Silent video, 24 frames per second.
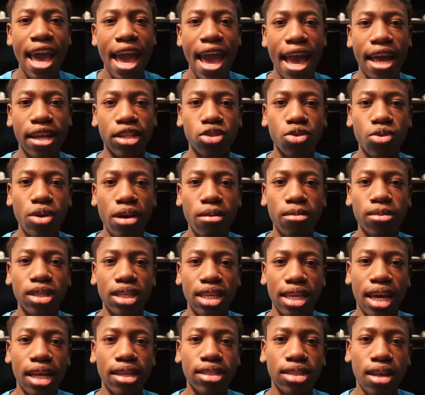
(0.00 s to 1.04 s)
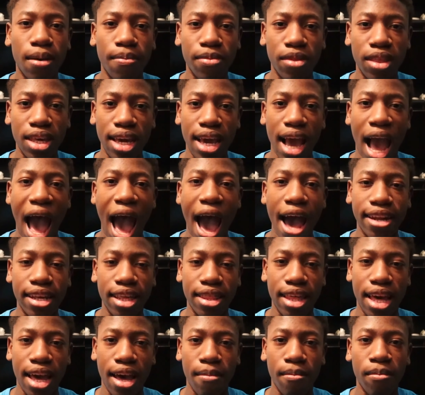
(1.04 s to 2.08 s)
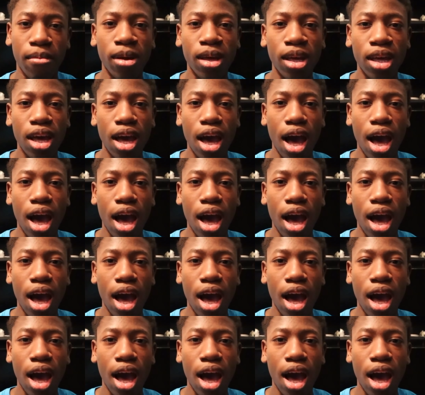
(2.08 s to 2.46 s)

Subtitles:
and you were able to get something out of them.